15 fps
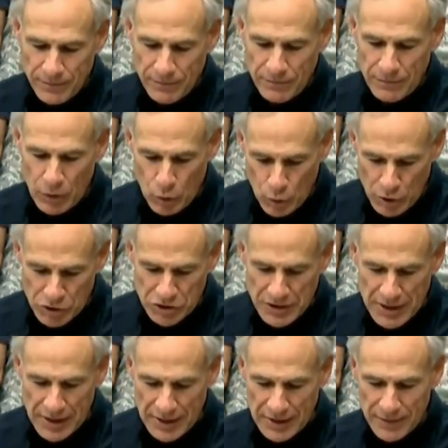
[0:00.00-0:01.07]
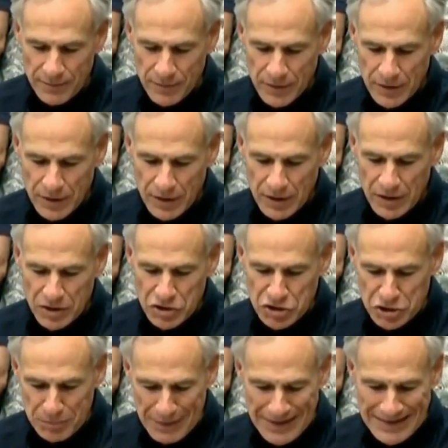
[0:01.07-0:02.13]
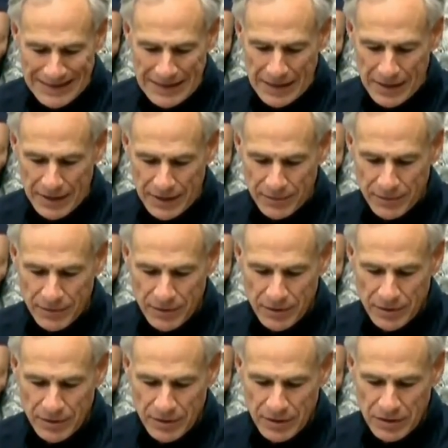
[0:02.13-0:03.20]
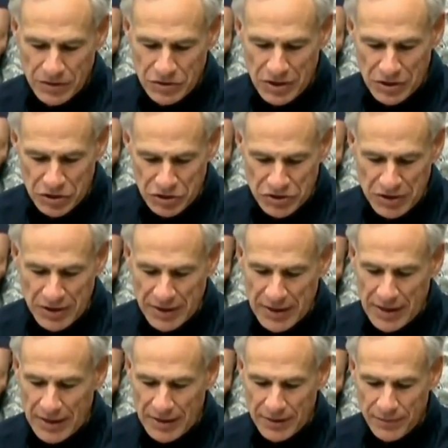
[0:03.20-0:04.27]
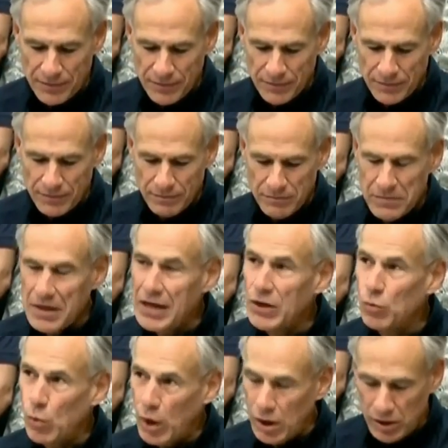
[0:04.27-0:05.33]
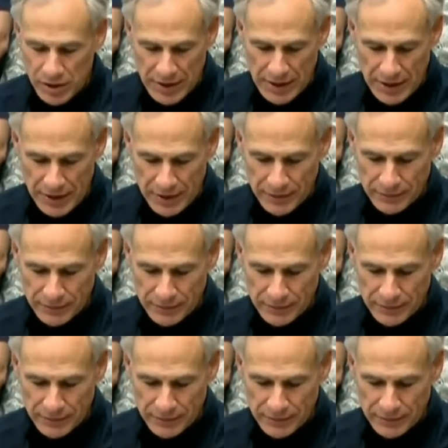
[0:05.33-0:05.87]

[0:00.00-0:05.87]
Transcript: Orange County, Sabine County, San Jacinto County, and Waller County.